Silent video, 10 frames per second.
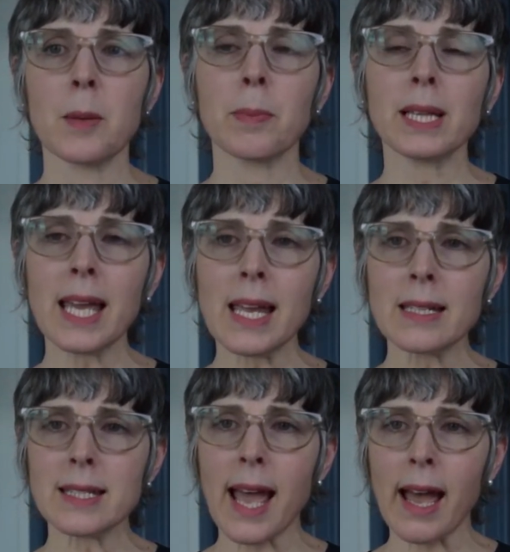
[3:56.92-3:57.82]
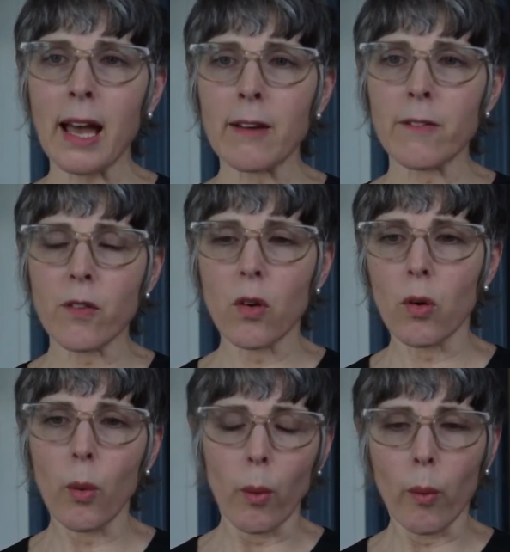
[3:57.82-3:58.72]
Planes have
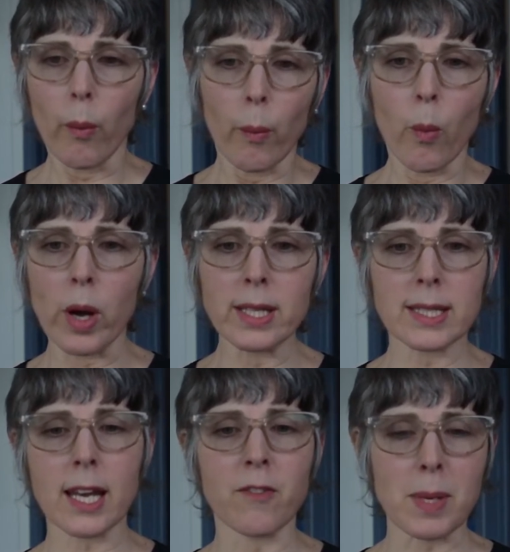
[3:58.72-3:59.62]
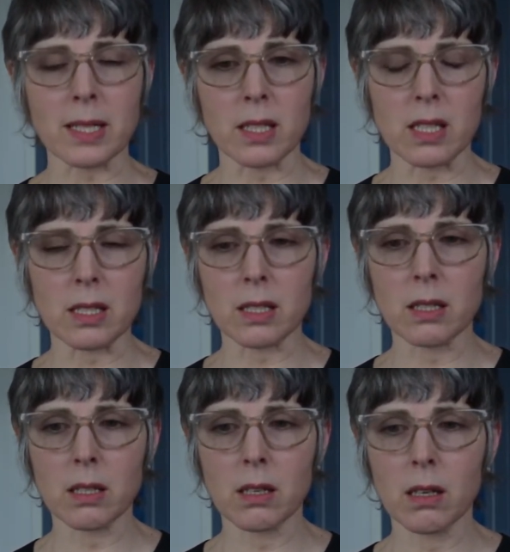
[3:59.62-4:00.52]
one set of mixes,
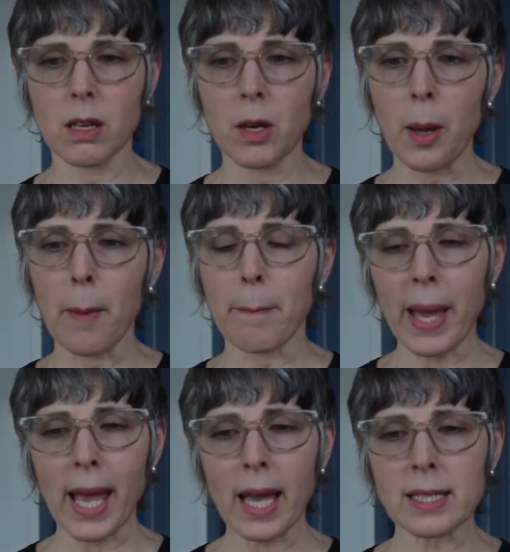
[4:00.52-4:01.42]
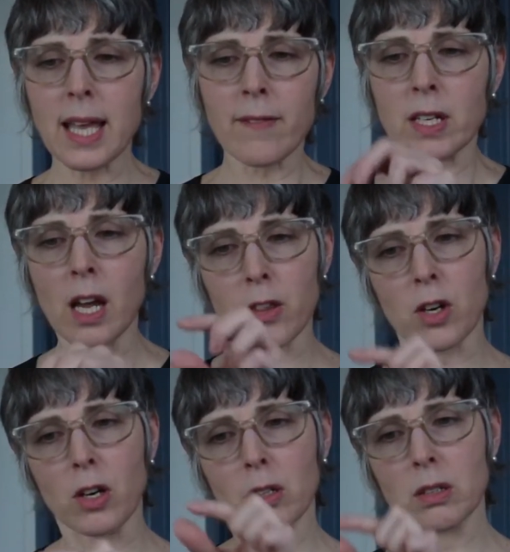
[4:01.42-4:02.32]
bags have
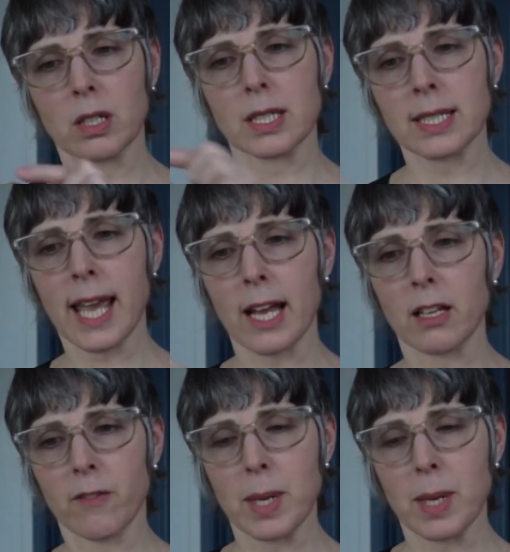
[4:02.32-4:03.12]
another scale of